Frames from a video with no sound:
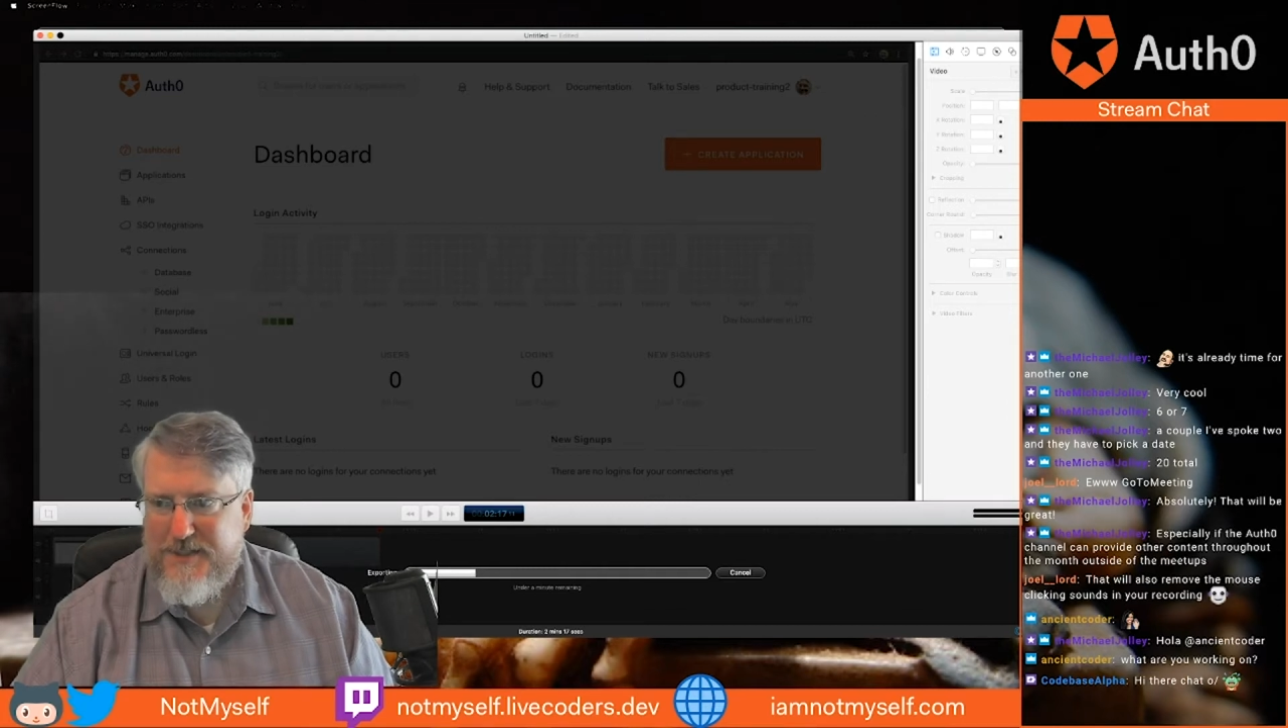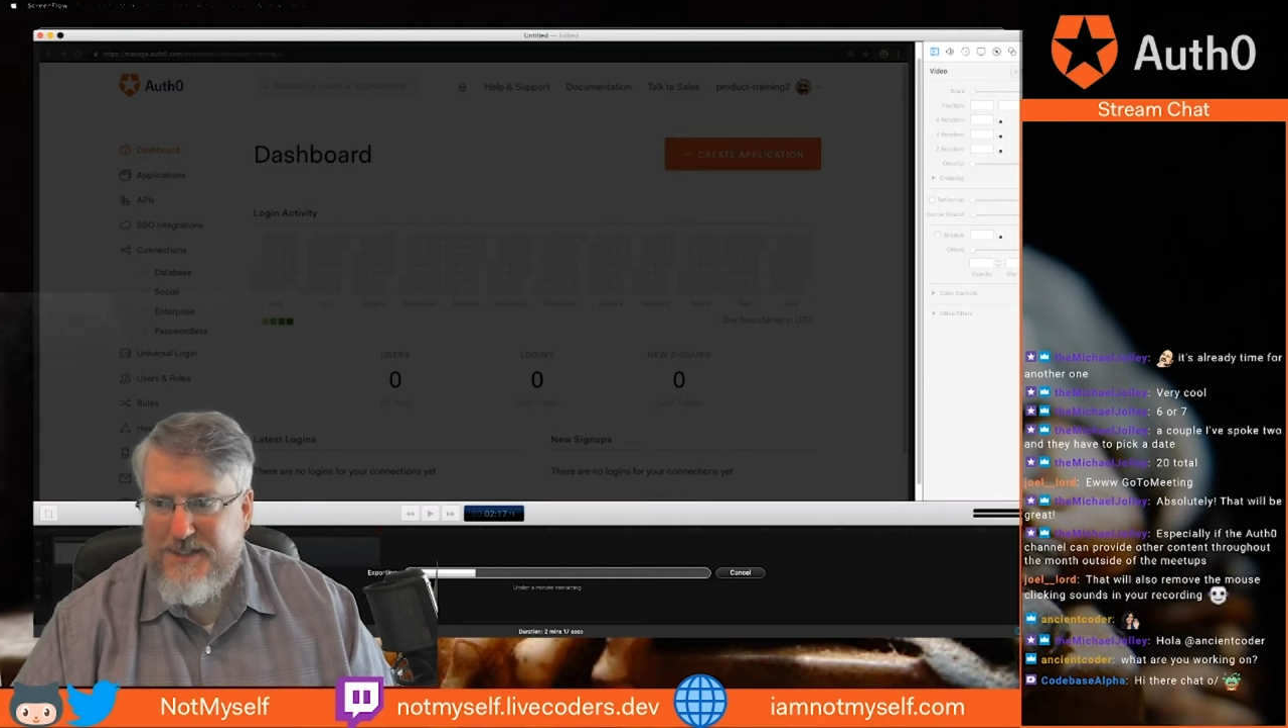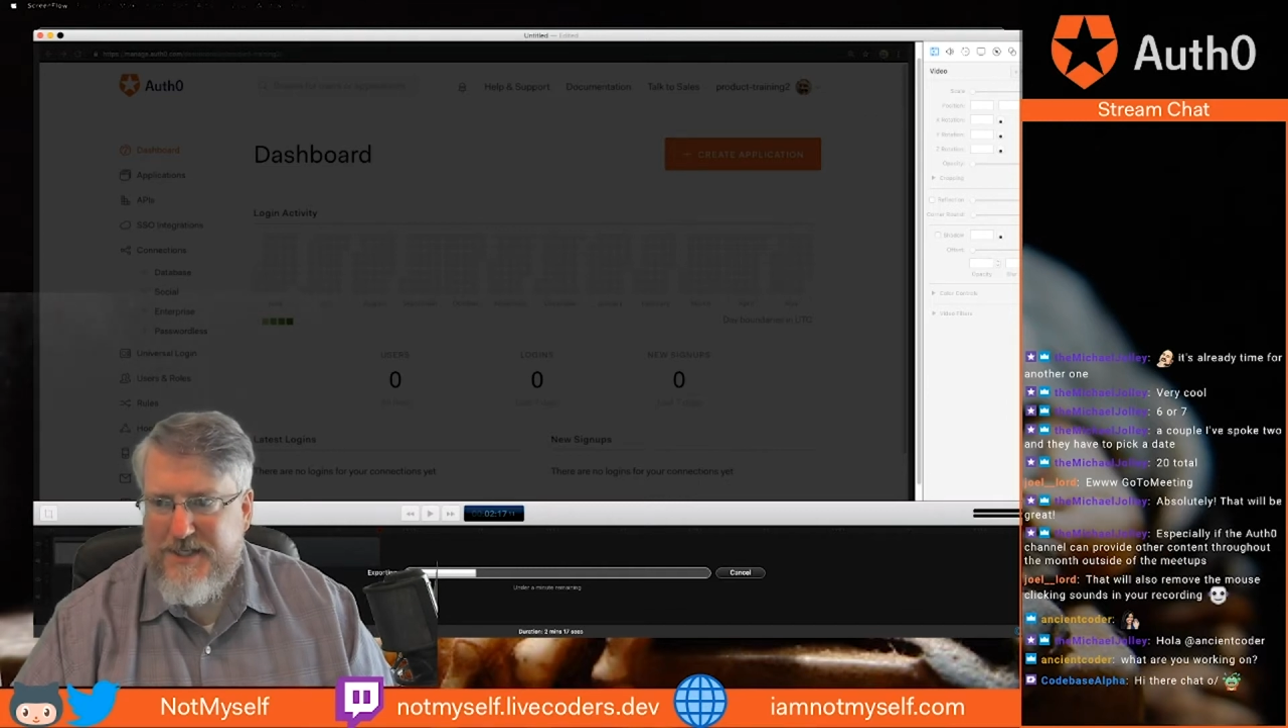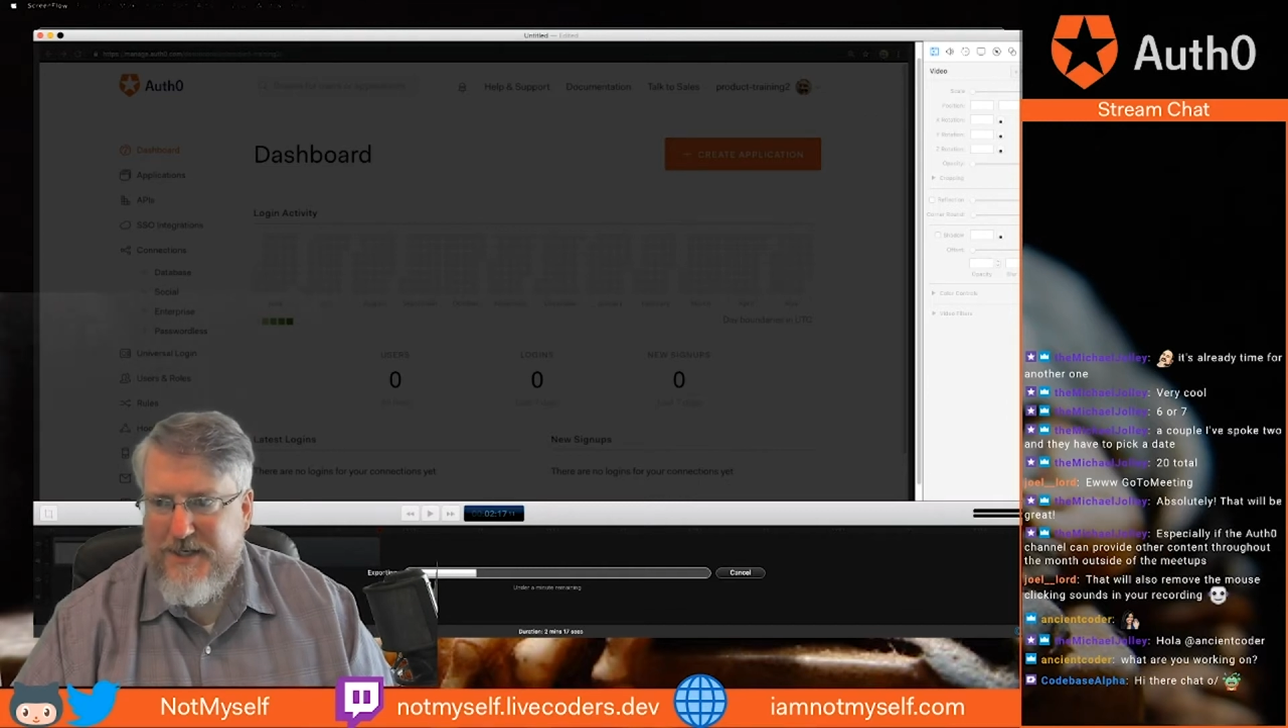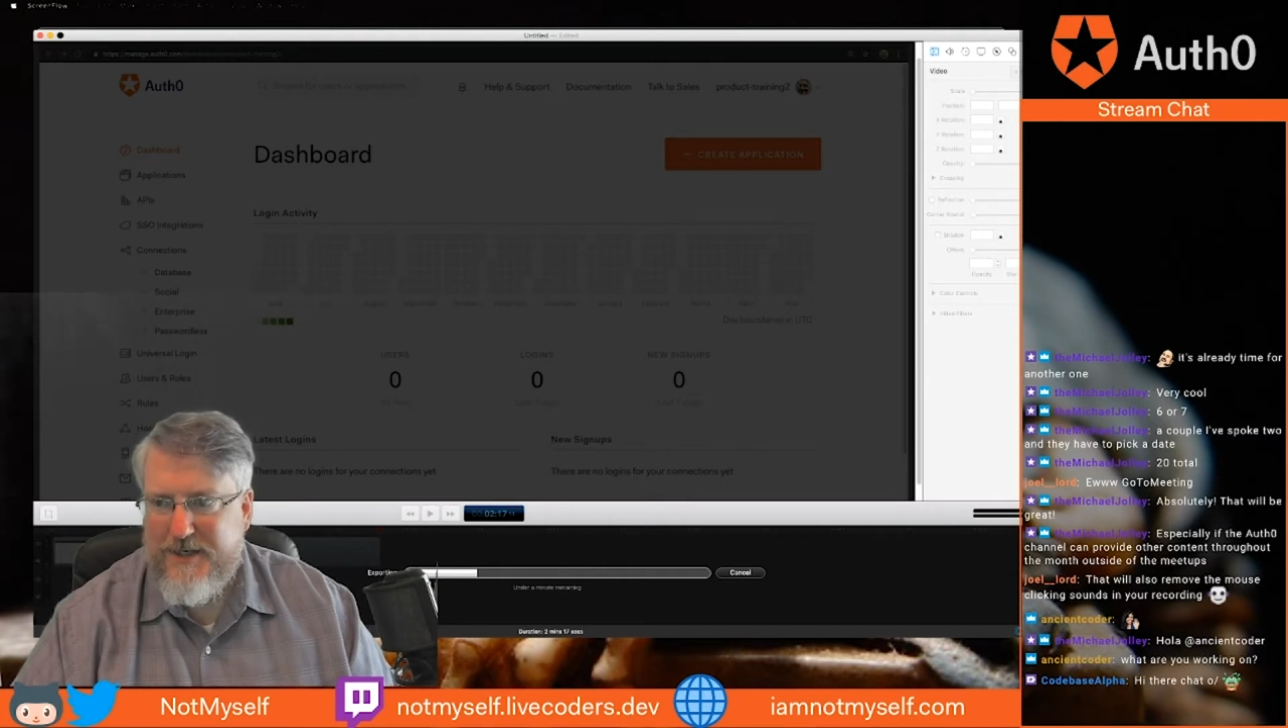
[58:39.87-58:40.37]

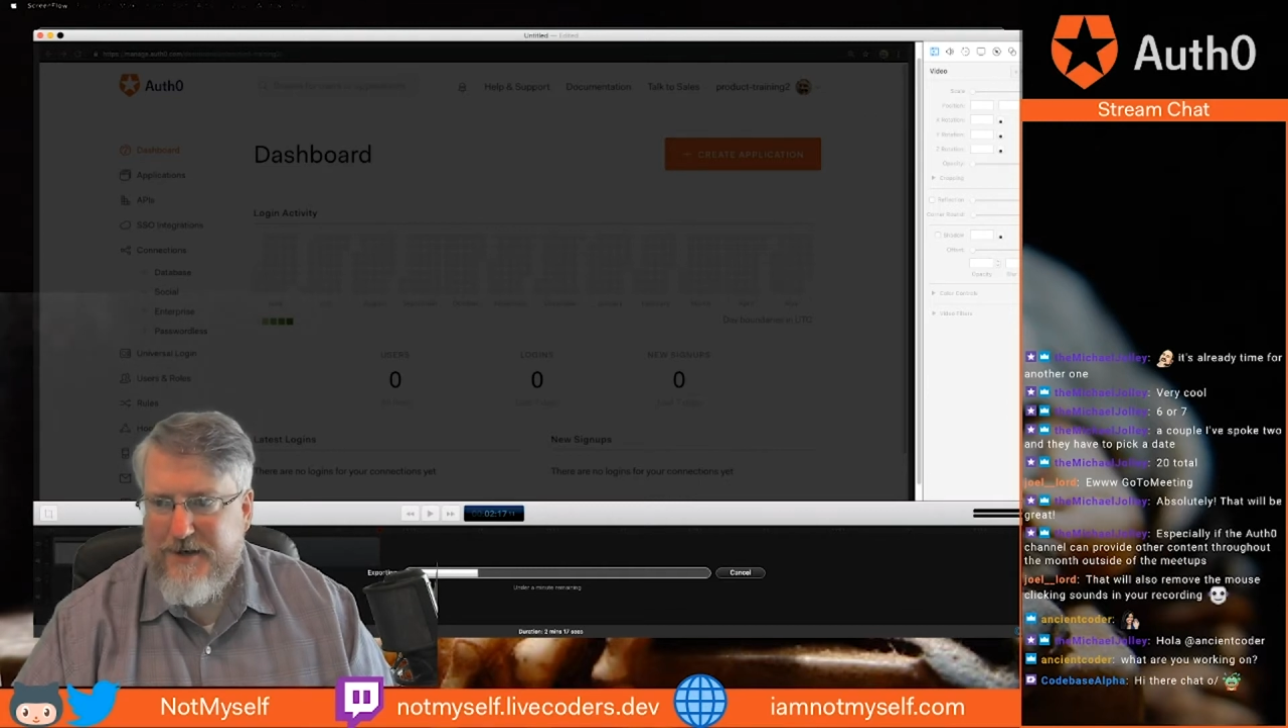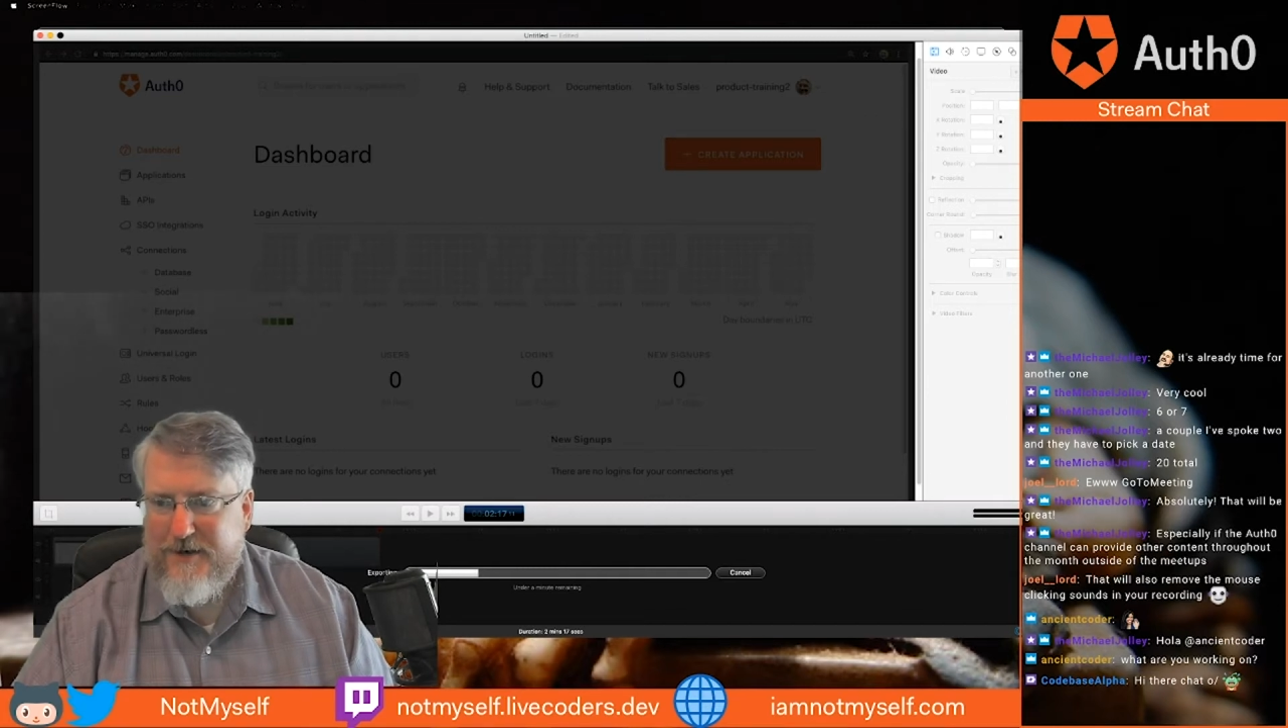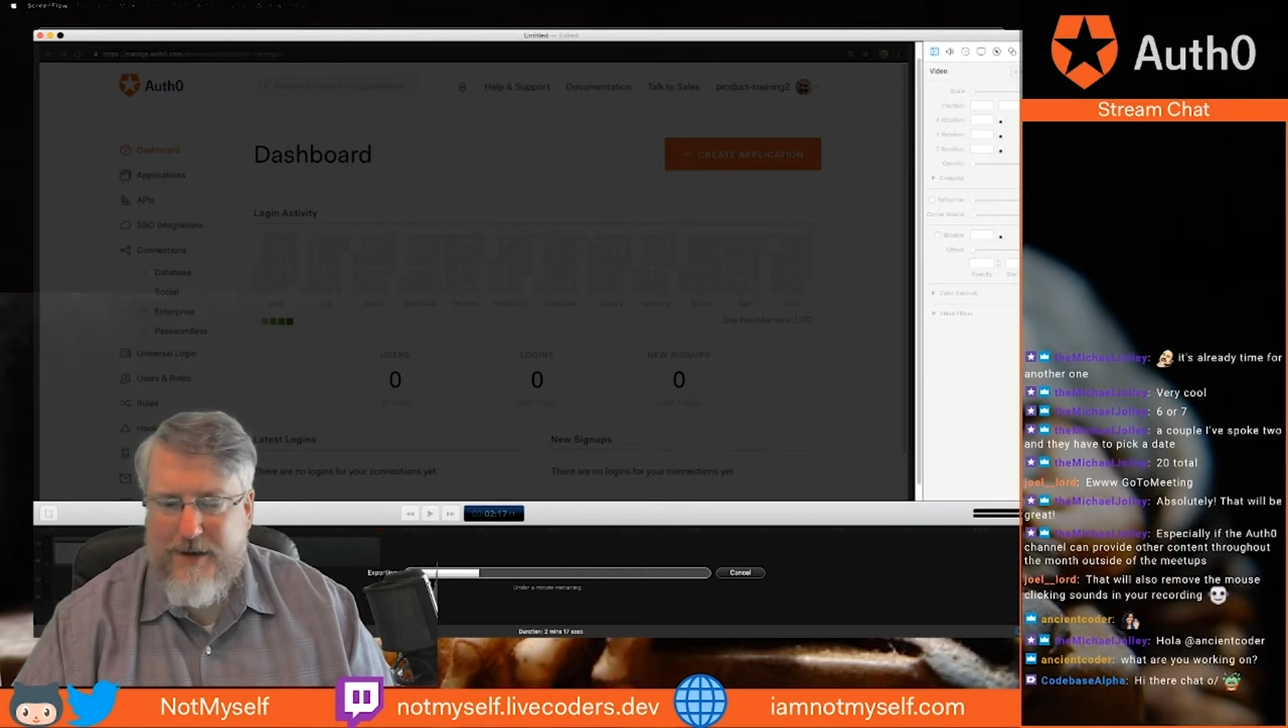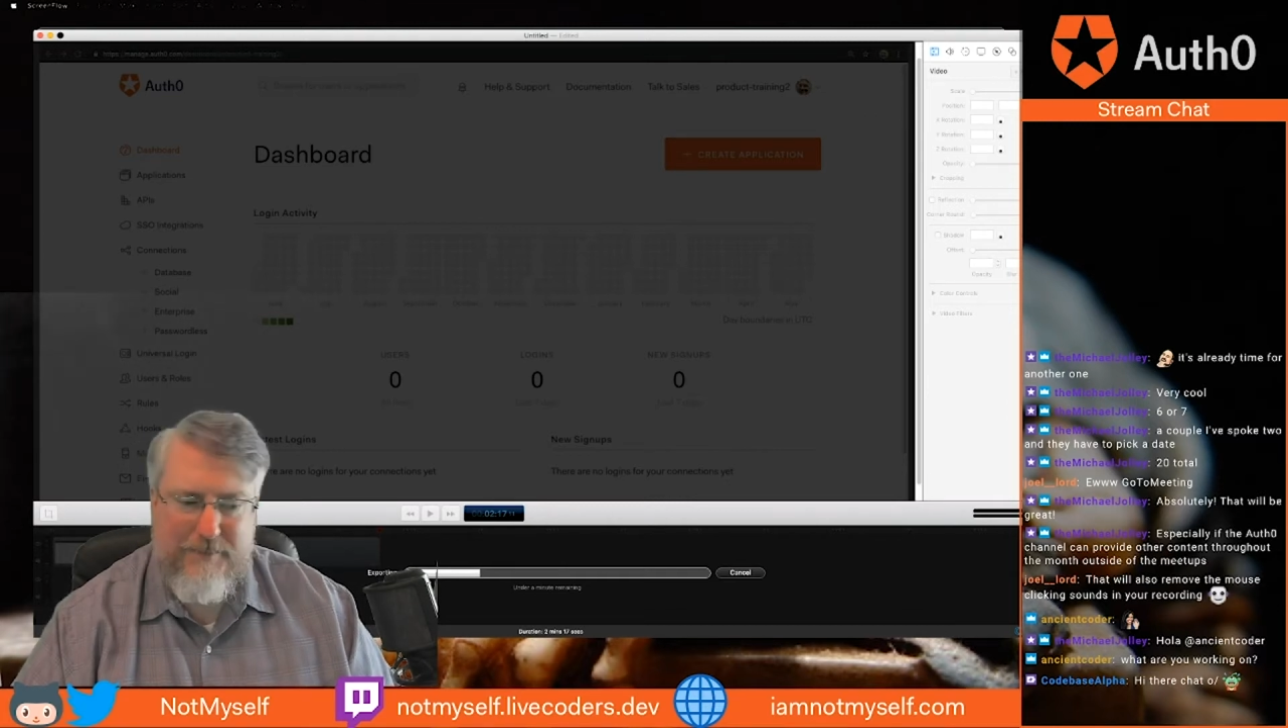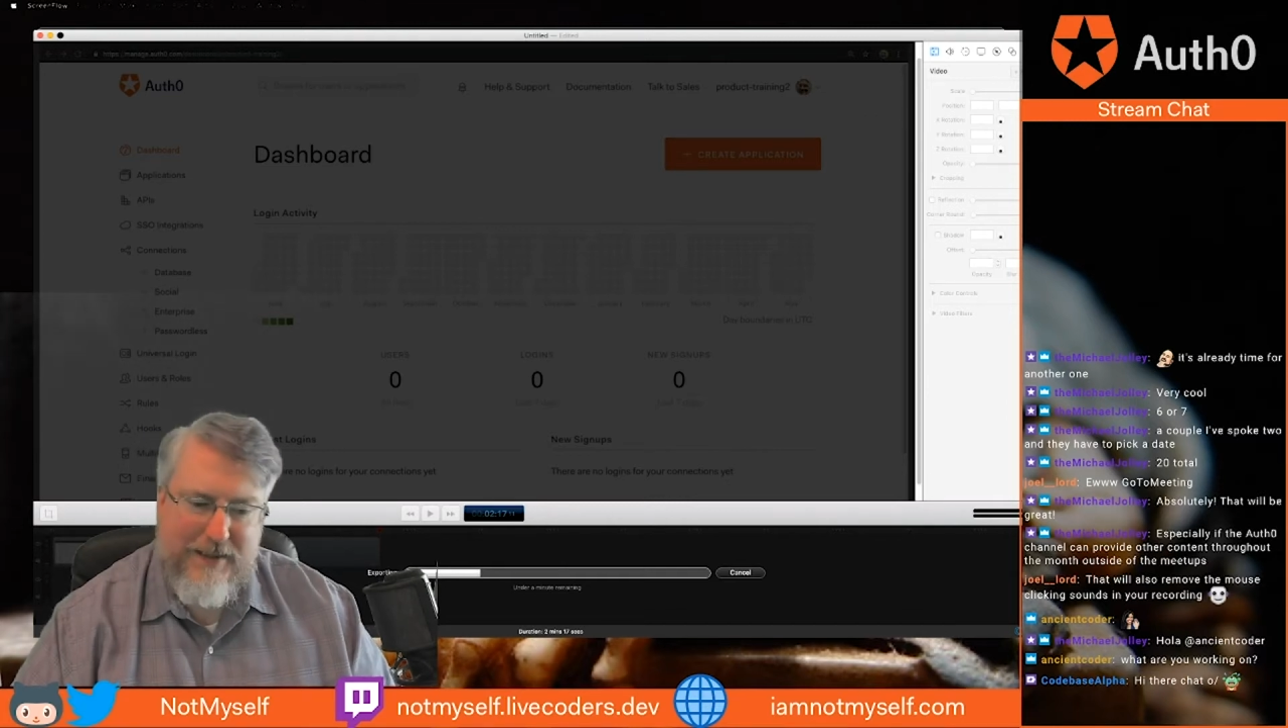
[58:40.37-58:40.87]
I'm glad to be
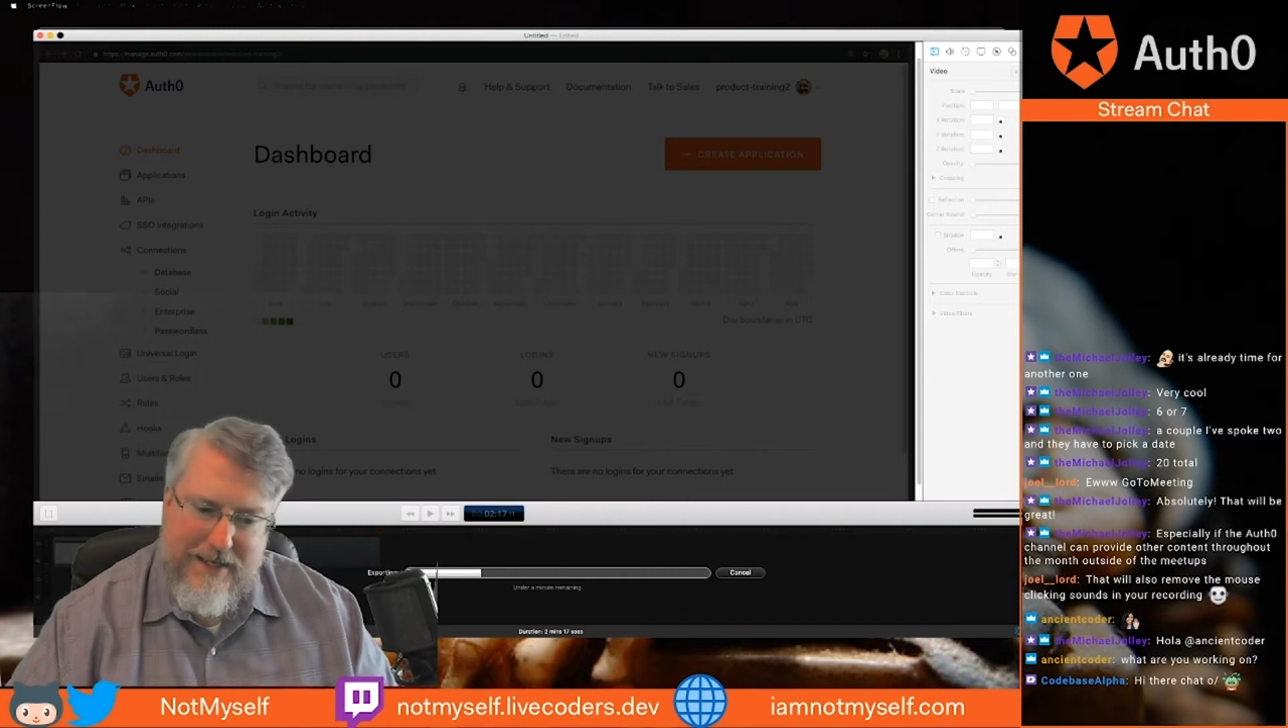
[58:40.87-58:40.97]
back